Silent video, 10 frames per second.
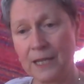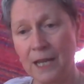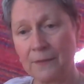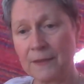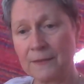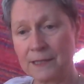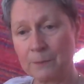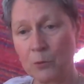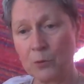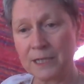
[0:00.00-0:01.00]
And then there's a
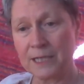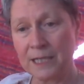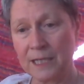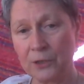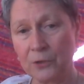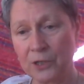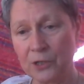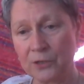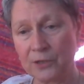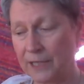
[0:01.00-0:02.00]
point here you
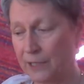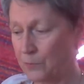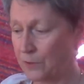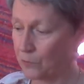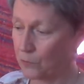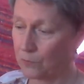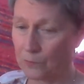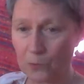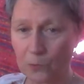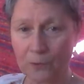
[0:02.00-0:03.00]
can get with
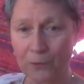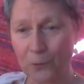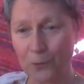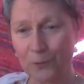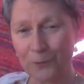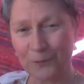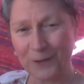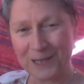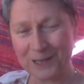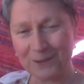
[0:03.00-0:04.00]
all 4
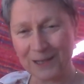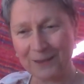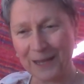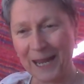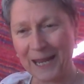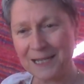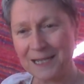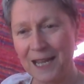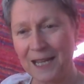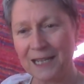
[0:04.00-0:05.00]
fingers of the other hand.
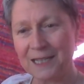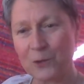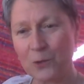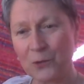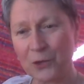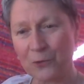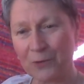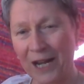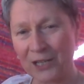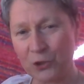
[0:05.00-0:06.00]
It's called the
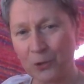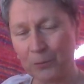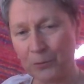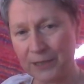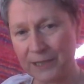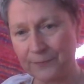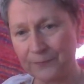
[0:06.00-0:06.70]
karate chop point.